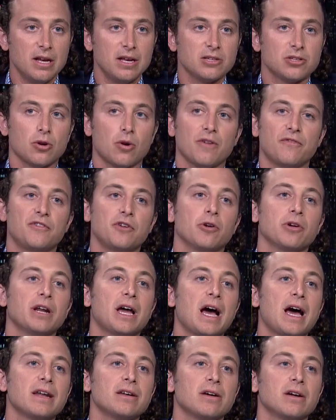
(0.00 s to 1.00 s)
So if you're
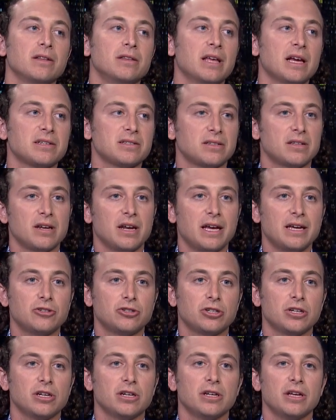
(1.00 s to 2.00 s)
not a
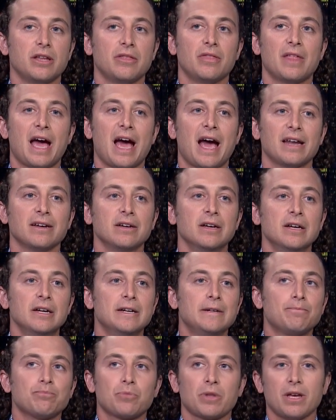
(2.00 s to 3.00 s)
destination in that
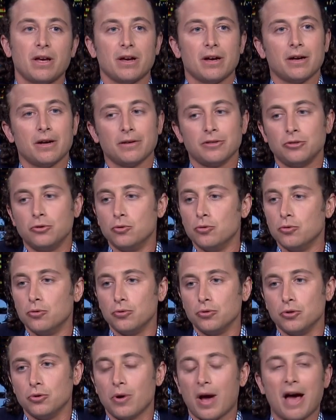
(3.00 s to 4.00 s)

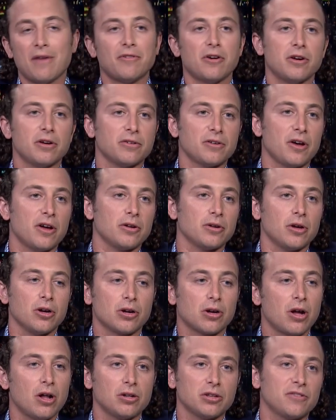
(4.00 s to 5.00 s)
you have a
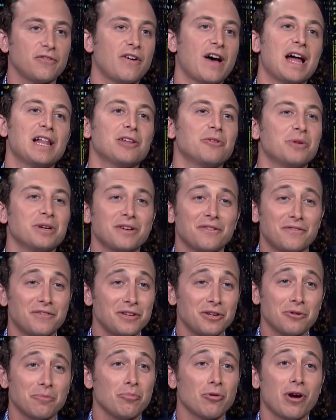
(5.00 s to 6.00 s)
cult following for
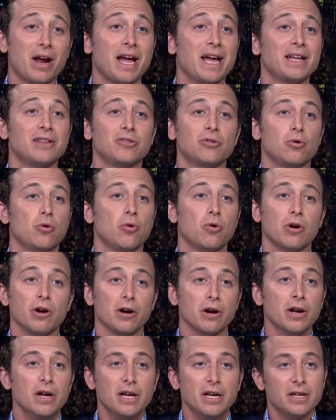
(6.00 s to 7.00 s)
your brand,
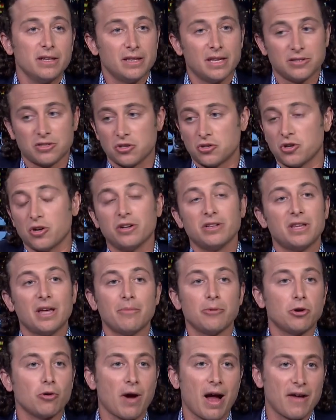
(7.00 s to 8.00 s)
or there's a certain
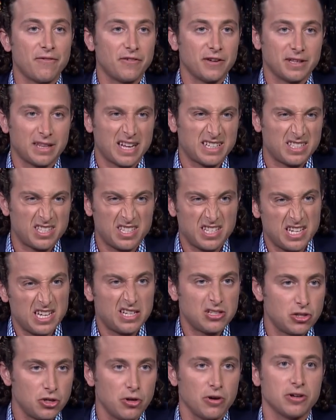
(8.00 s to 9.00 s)
demographic that
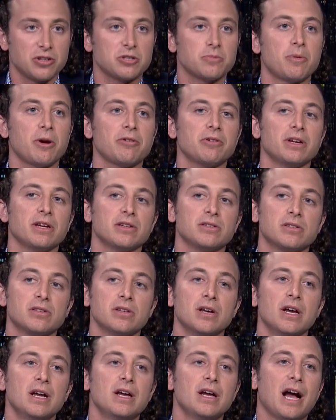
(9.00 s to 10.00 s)
seeks your experience,
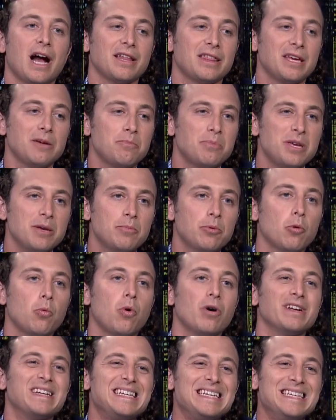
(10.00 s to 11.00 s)
I think people
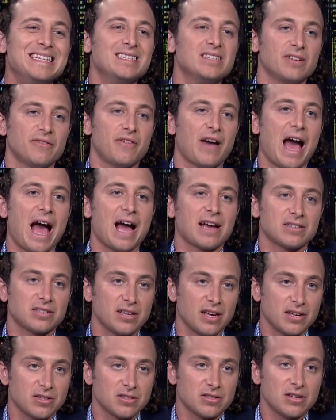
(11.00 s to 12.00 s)
want ease of
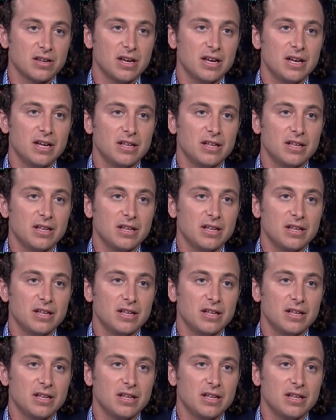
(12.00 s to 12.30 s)
access.